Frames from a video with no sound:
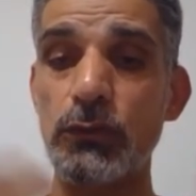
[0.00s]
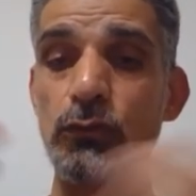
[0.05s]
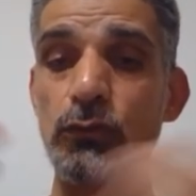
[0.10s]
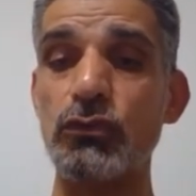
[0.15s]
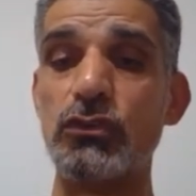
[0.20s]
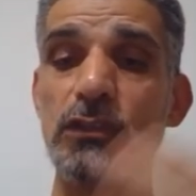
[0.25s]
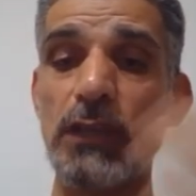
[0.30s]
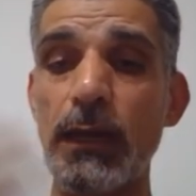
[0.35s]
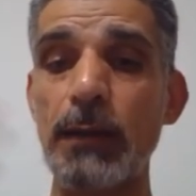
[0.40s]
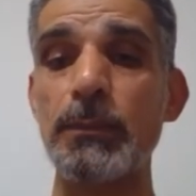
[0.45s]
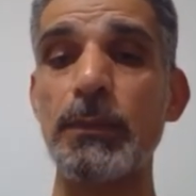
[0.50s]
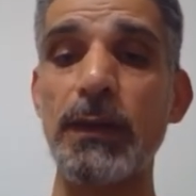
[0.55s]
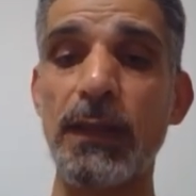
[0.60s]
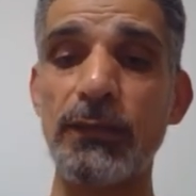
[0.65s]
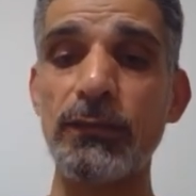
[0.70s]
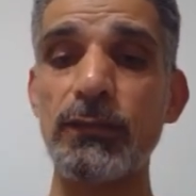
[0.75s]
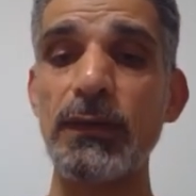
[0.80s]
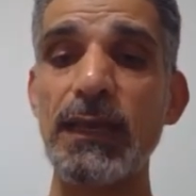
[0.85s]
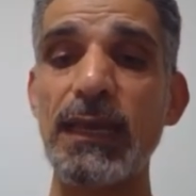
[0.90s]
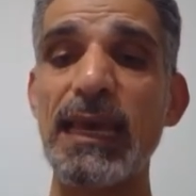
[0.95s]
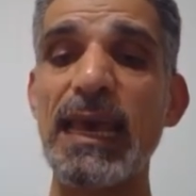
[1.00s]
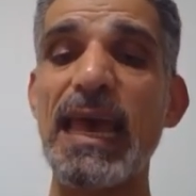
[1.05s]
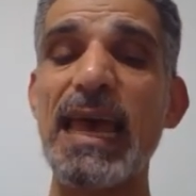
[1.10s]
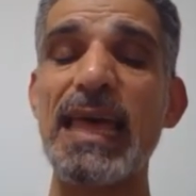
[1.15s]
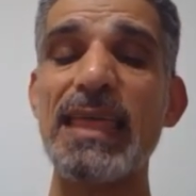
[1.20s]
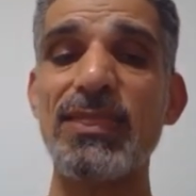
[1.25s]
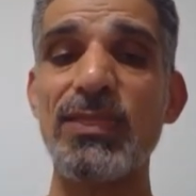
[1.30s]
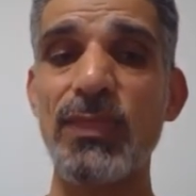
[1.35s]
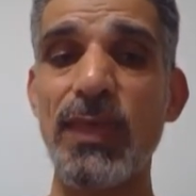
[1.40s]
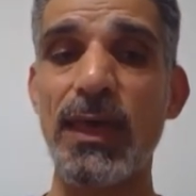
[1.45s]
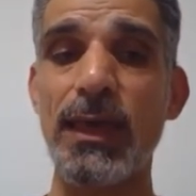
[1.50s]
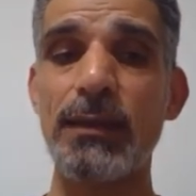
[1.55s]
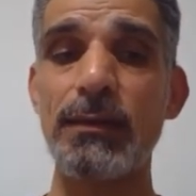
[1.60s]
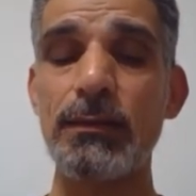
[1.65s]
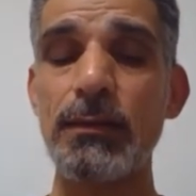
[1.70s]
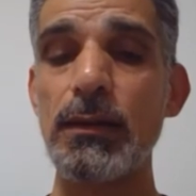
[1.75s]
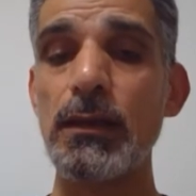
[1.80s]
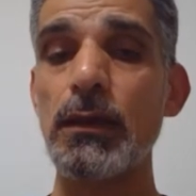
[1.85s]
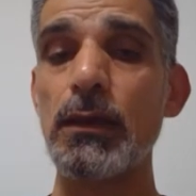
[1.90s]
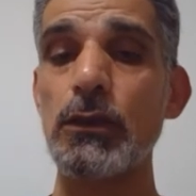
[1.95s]
You use turbulence and
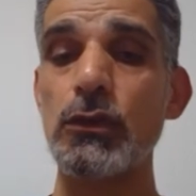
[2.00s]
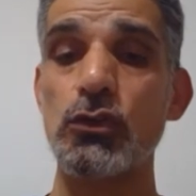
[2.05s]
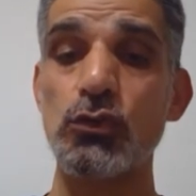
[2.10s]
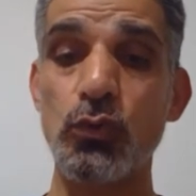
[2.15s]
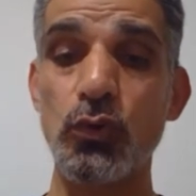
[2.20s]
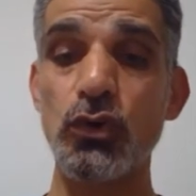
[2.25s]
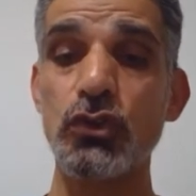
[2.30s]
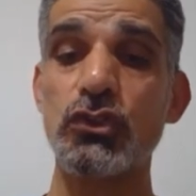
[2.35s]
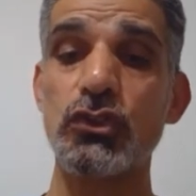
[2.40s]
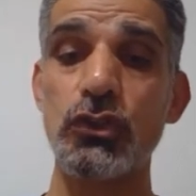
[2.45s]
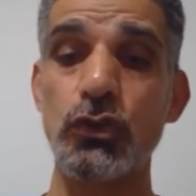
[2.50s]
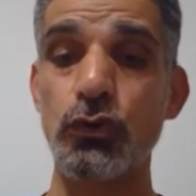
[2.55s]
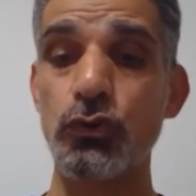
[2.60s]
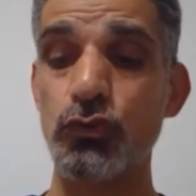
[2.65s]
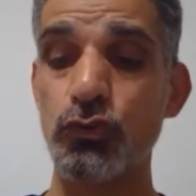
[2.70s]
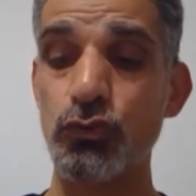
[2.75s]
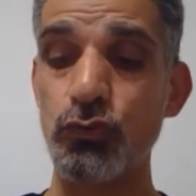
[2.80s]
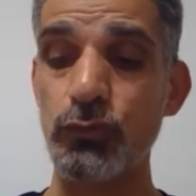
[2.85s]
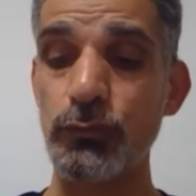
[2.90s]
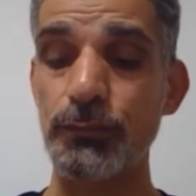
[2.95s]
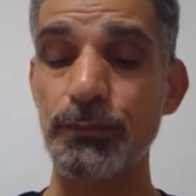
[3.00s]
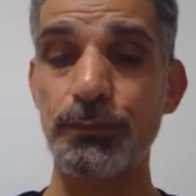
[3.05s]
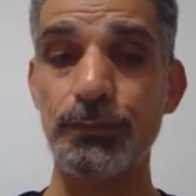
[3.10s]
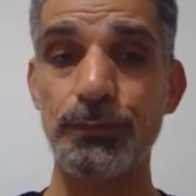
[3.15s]
then you wash CO2.